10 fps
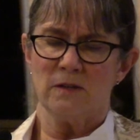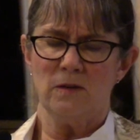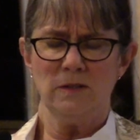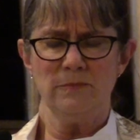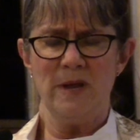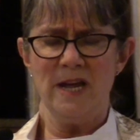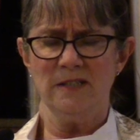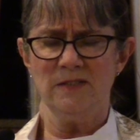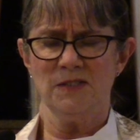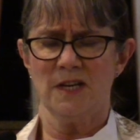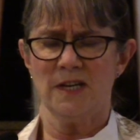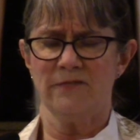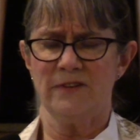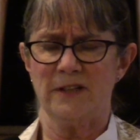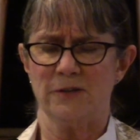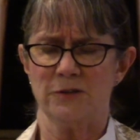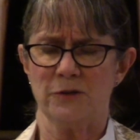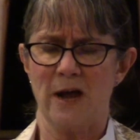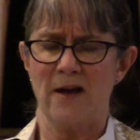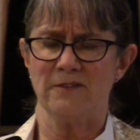"Old man," said a fellow
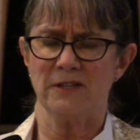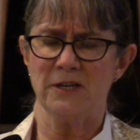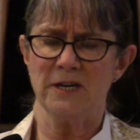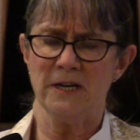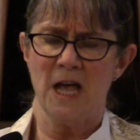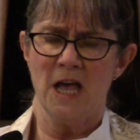traveler,